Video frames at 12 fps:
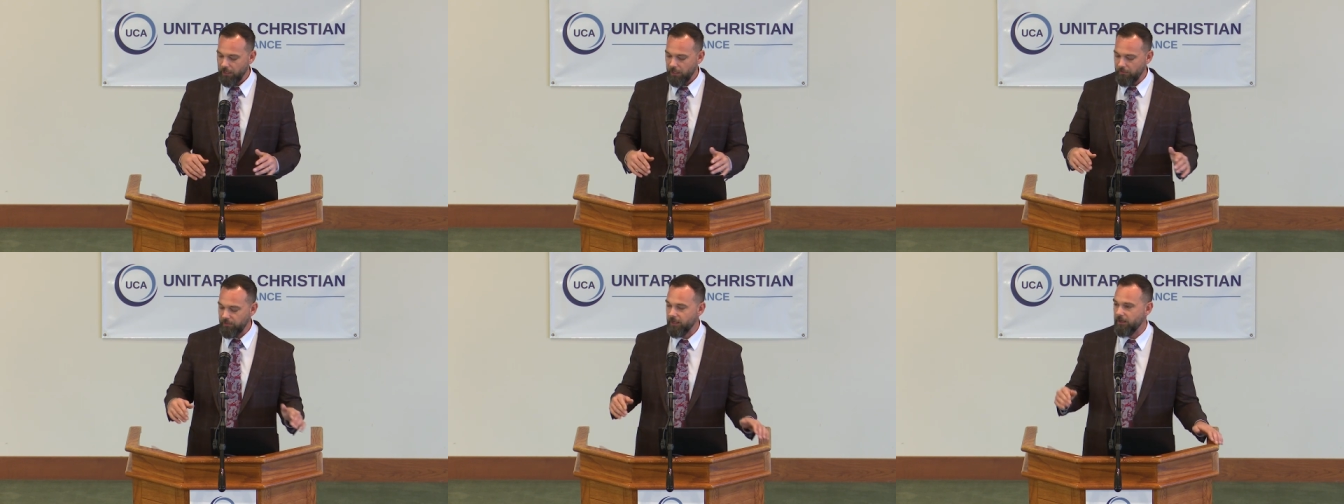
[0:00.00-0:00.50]

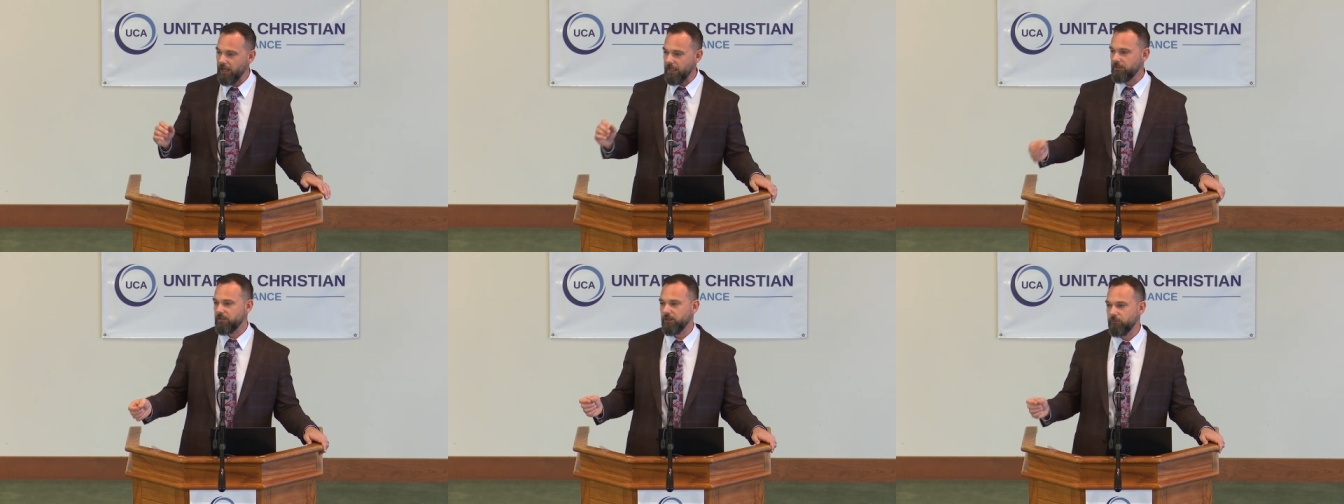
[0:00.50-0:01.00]
And then in
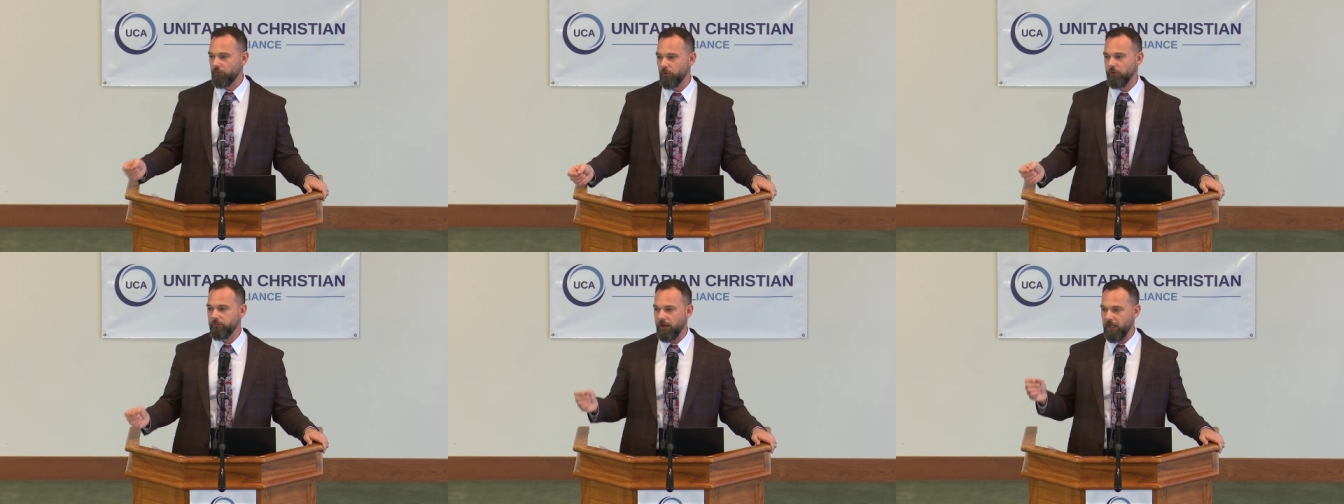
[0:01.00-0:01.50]

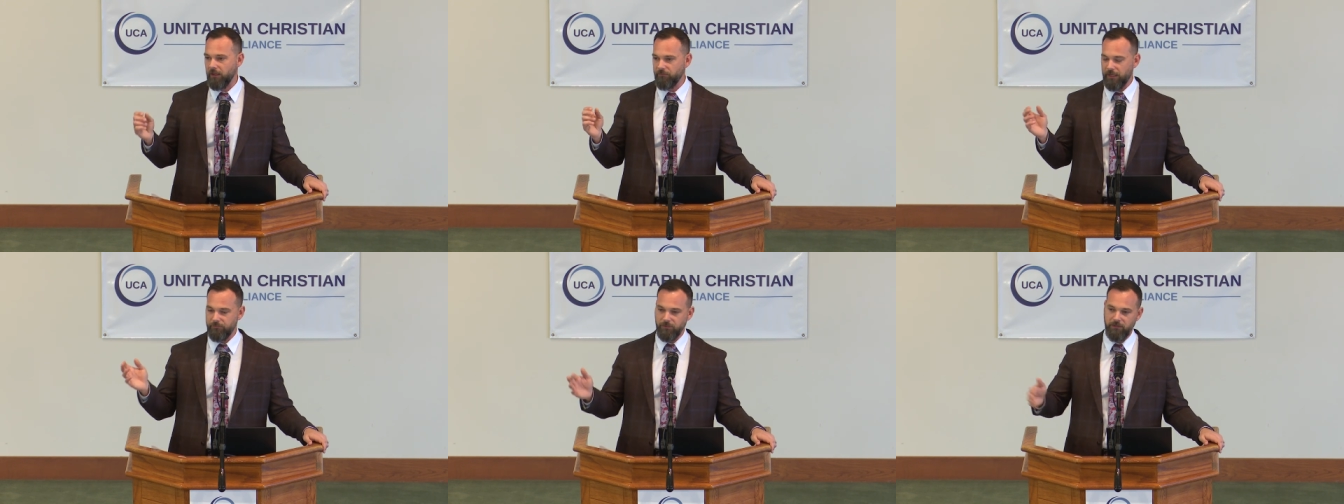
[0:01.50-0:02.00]
1845,
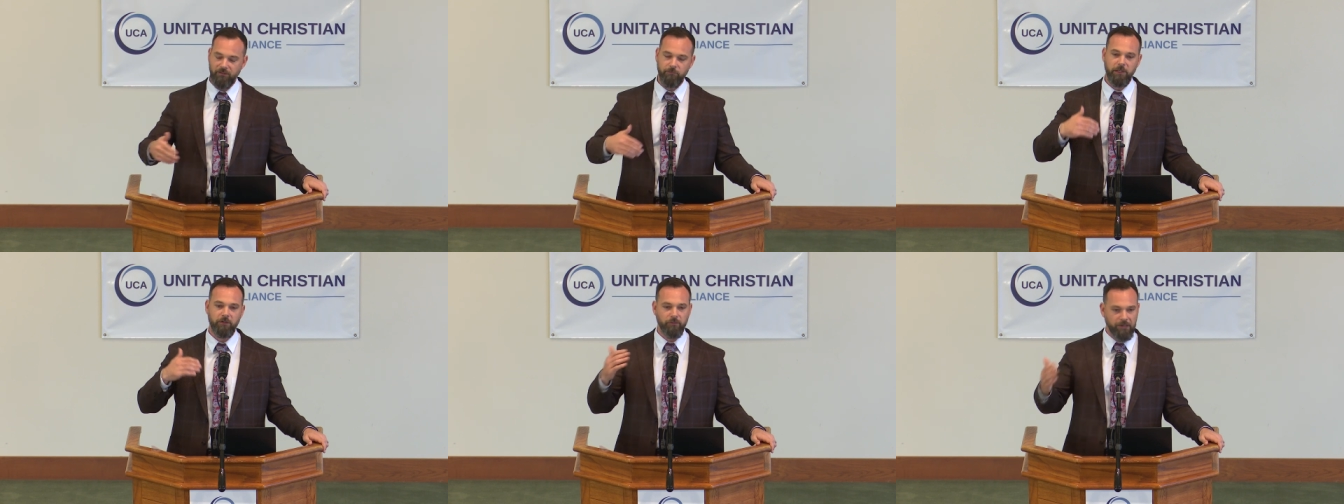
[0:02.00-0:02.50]
after they've
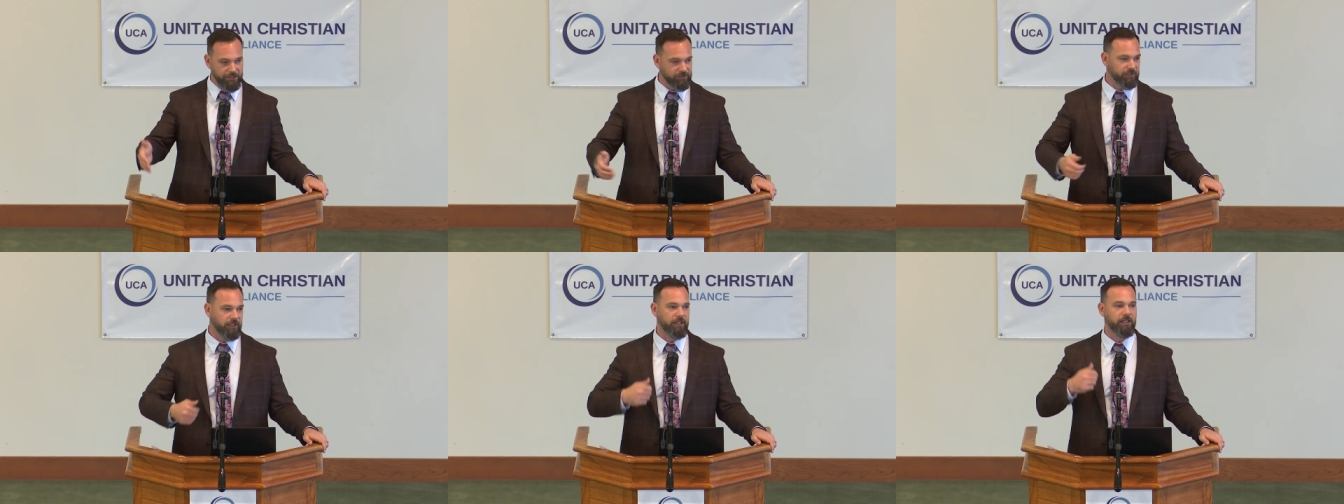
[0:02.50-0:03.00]
been
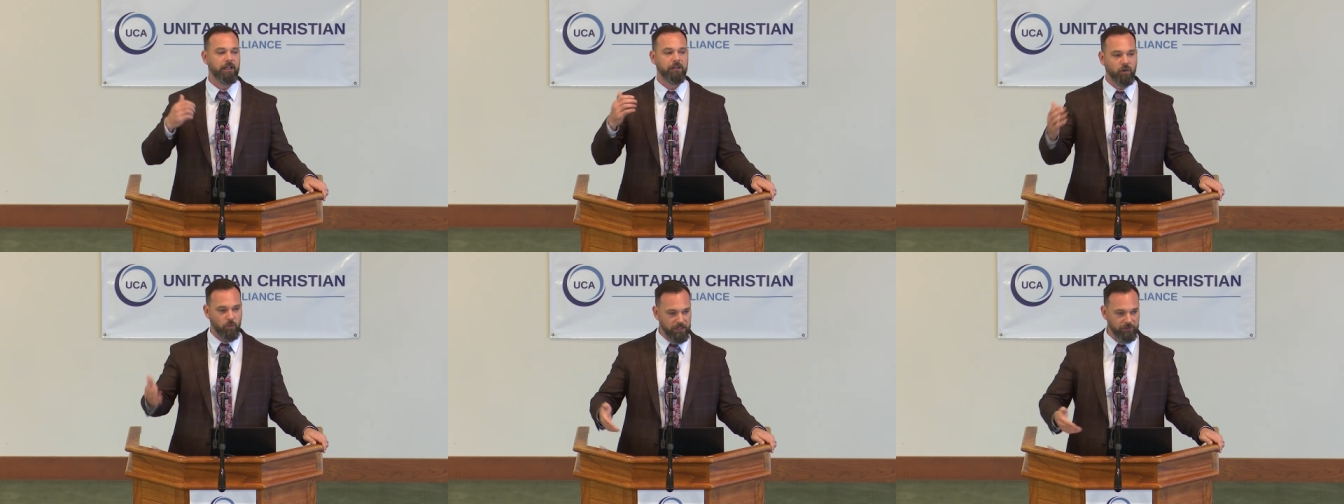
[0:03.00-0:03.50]
arrested
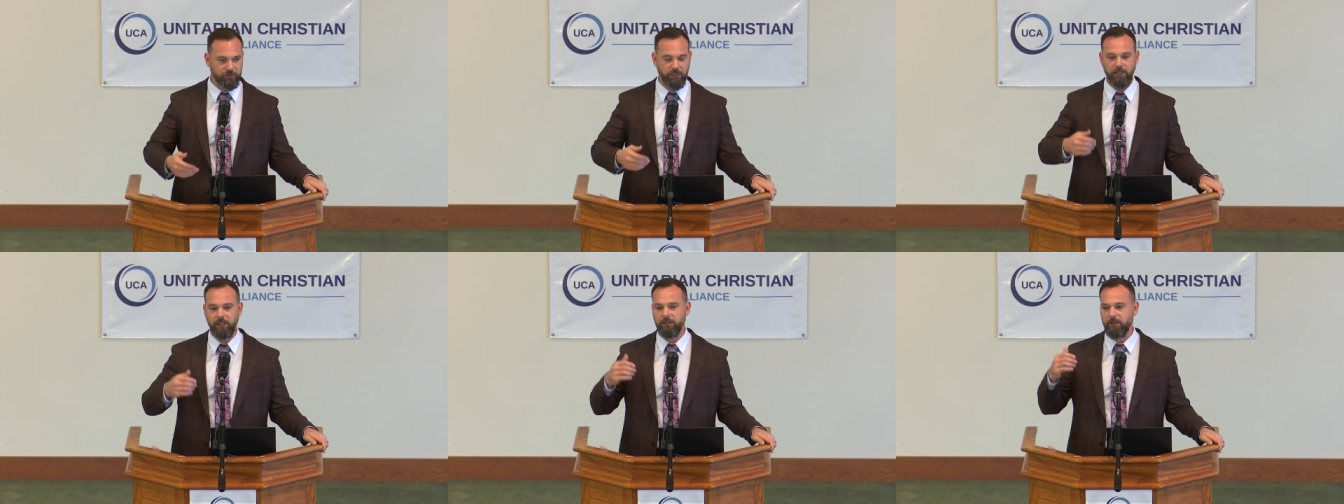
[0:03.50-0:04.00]
and
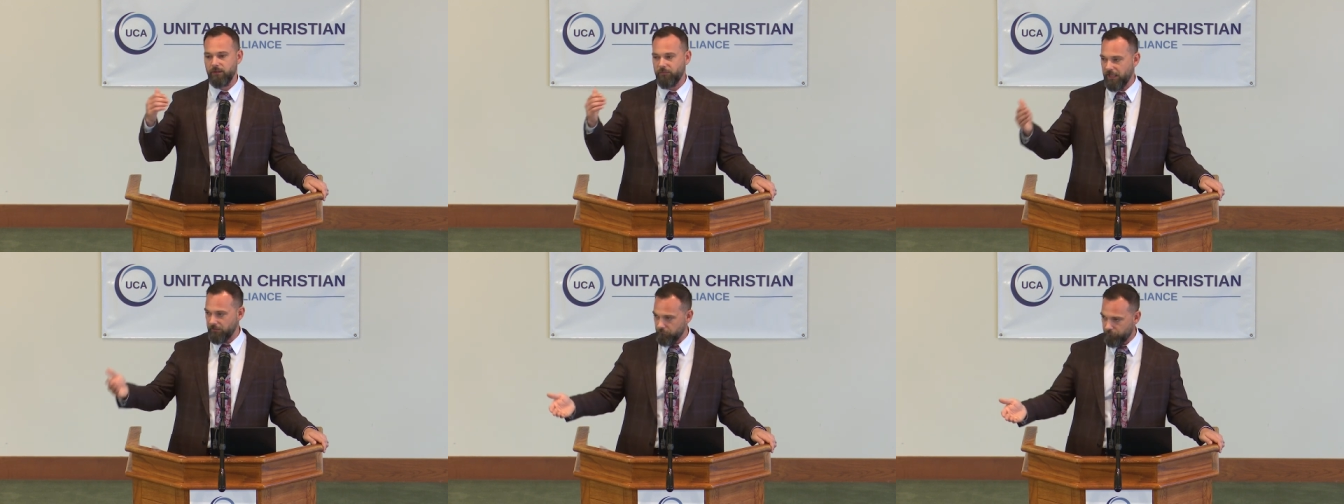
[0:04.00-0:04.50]
questioned and they've
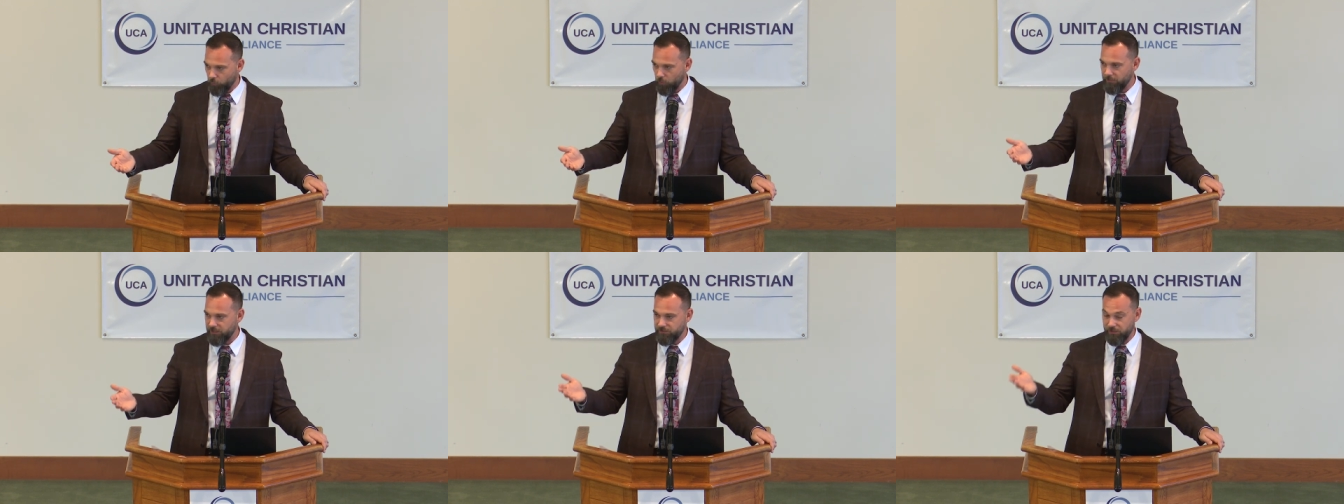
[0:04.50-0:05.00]
had
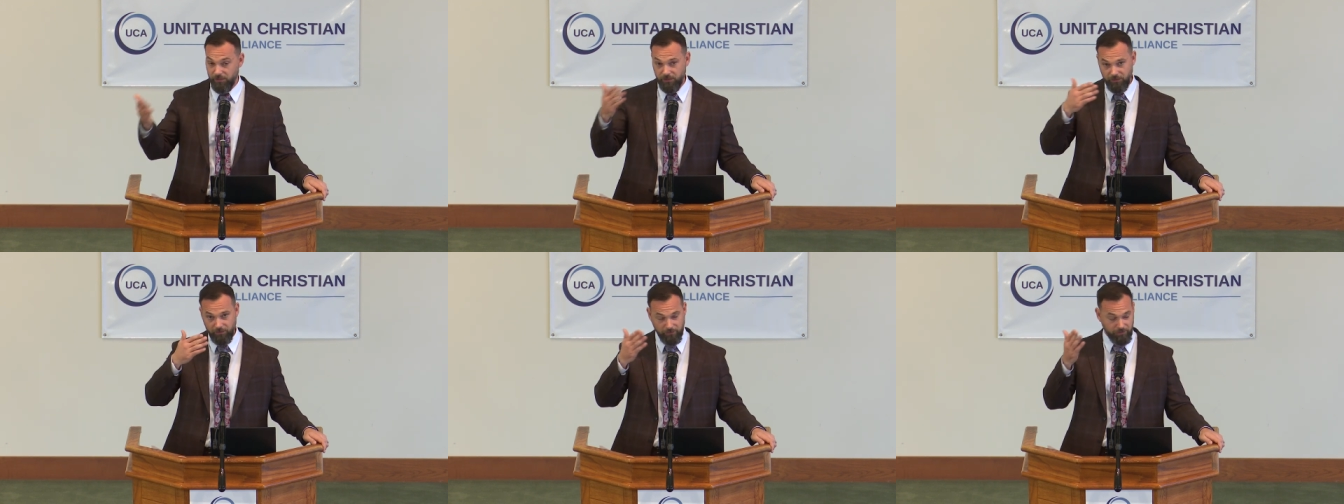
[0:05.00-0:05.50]
informants and in the,